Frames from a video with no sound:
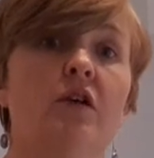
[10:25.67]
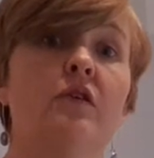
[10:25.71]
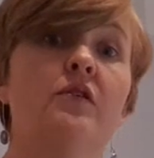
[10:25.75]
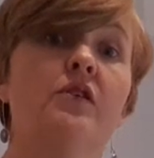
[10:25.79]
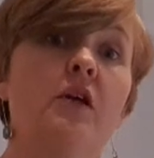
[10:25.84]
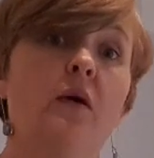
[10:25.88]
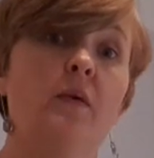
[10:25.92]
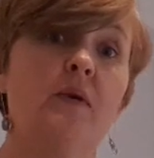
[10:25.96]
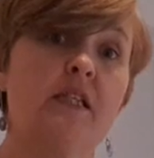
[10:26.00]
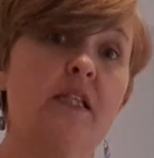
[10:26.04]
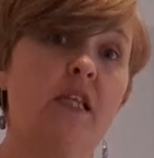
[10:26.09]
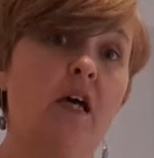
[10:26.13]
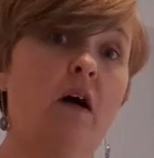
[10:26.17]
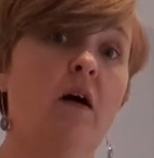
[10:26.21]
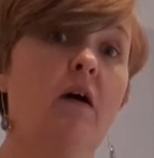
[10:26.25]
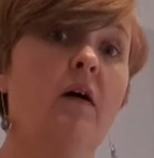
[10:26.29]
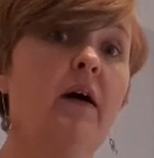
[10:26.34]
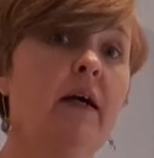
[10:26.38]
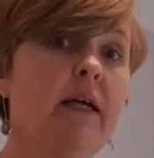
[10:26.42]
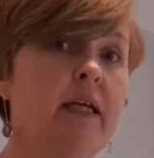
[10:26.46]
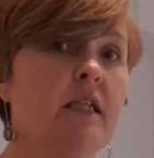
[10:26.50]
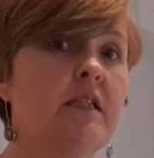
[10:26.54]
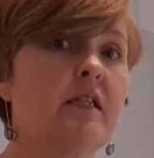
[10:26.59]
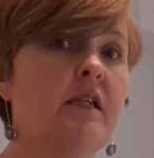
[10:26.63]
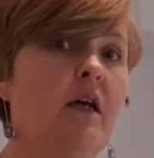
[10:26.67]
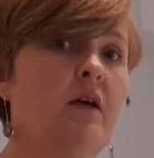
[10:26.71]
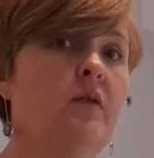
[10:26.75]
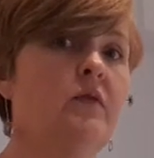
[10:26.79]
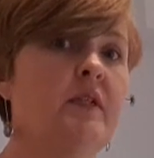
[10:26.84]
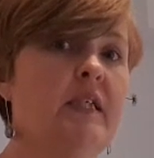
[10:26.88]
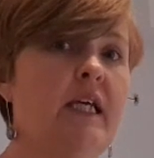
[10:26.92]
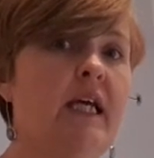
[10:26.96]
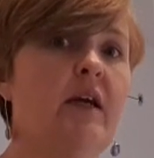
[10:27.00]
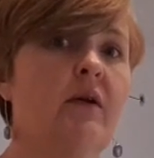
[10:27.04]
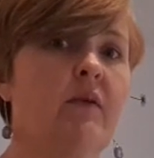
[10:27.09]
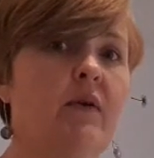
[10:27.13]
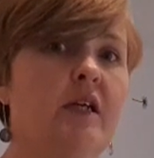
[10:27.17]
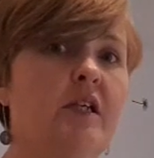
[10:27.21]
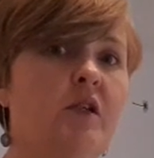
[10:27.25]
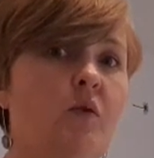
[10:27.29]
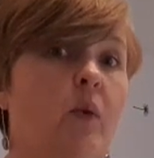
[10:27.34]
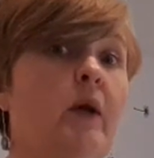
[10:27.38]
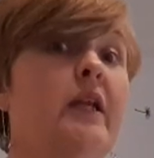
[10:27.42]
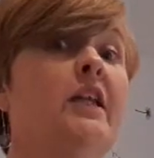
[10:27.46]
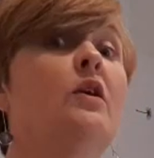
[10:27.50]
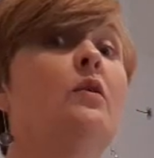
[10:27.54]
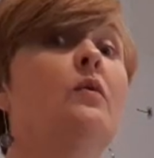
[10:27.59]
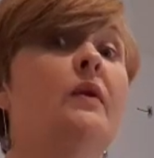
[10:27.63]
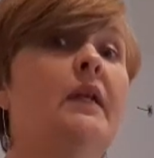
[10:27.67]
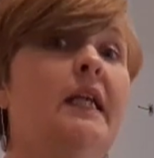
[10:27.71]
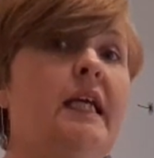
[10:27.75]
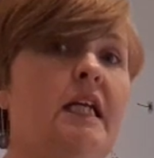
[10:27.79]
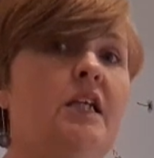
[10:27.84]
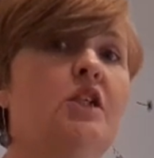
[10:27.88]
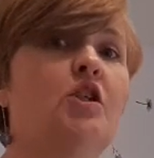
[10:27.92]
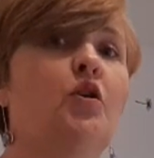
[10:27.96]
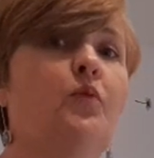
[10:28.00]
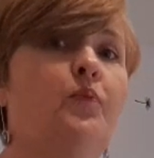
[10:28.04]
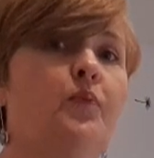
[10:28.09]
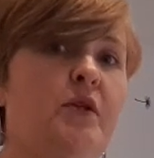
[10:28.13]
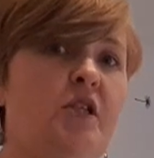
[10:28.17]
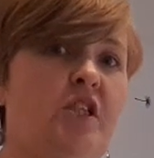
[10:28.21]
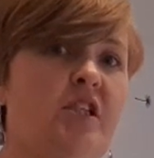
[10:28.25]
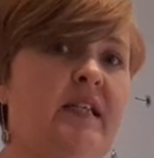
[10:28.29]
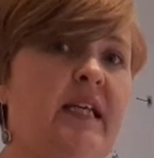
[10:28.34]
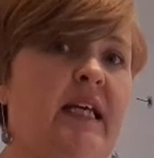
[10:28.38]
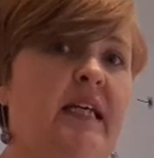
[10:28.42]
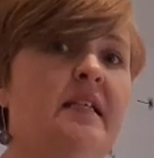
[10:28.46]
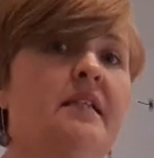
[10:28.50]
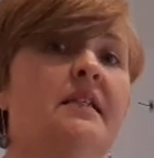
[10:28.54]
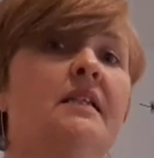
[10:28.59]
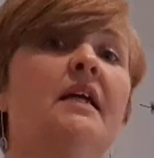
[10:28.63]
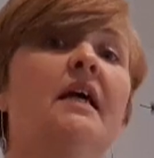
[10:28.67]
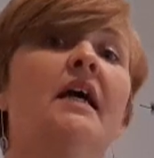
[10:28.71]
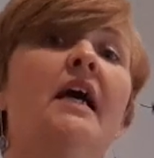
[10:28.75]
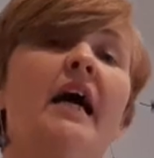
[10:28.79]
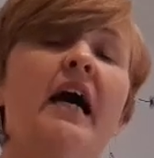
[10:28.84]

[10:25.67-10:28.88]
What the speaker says: So it's the higher toned areas when you need to persist